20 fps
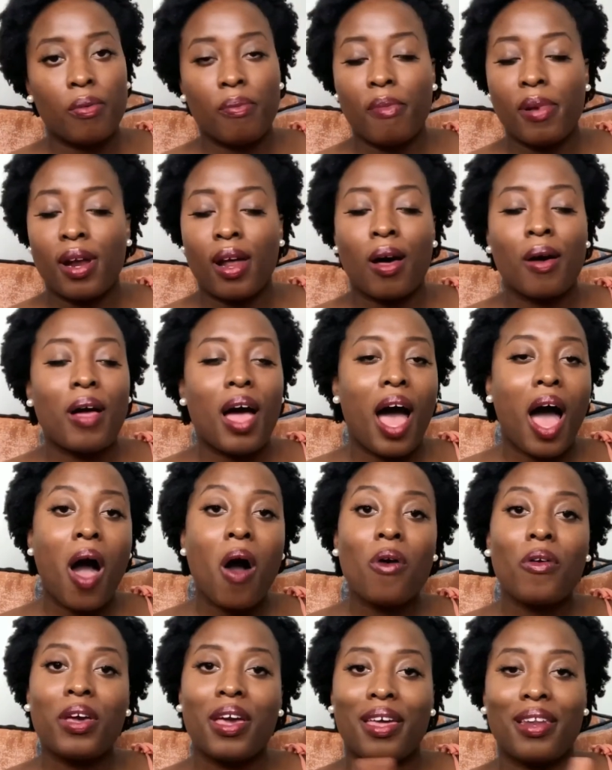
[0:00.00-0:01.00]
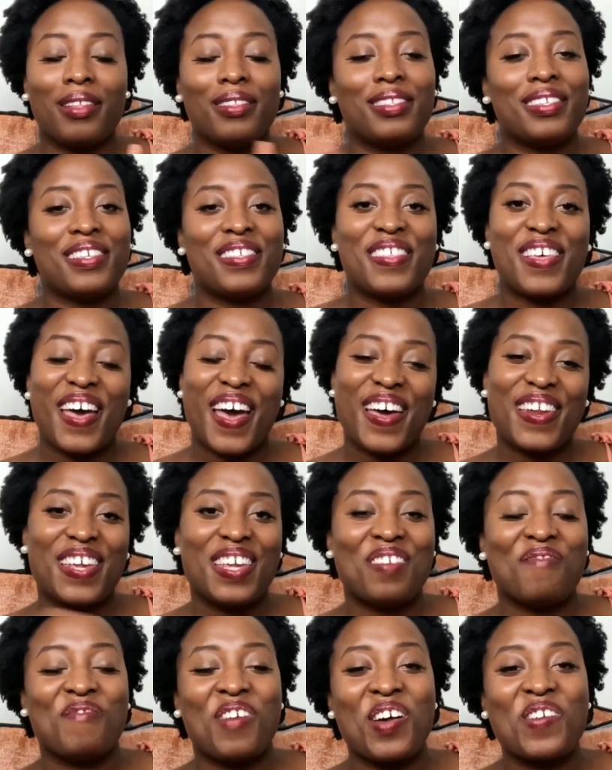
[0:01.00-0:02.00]
But I'll get into that
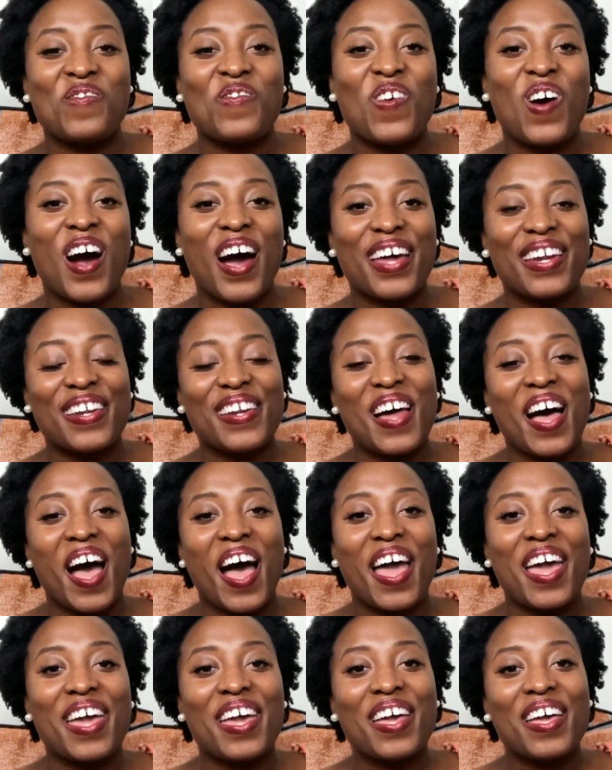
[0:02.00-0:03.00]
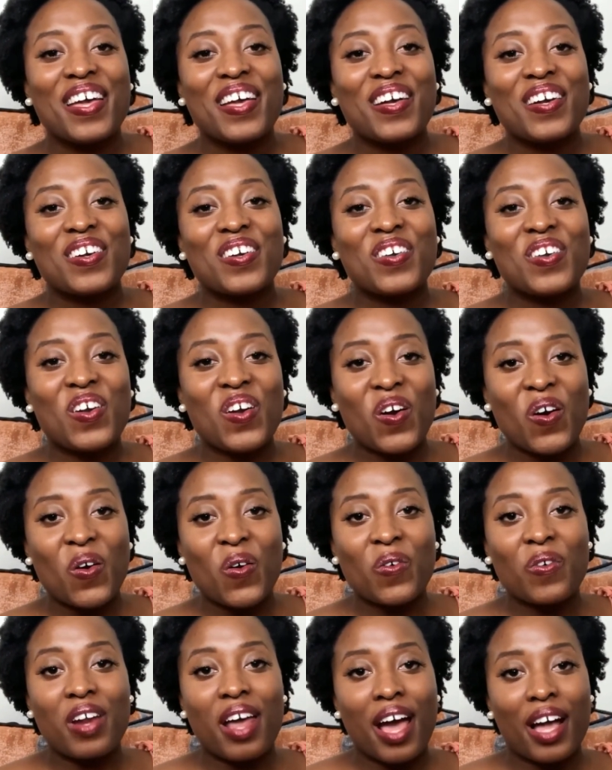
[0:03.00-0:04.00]
in my Why Did I Go
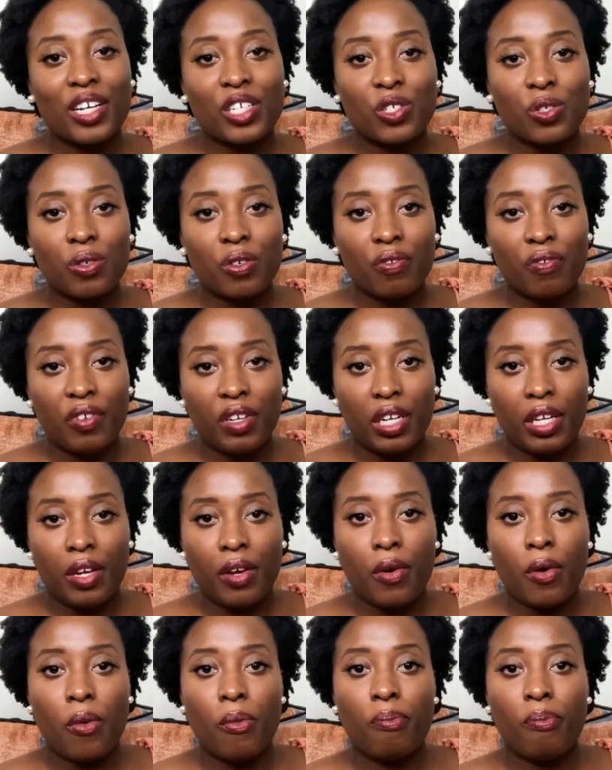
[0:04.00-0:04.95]
Natural video.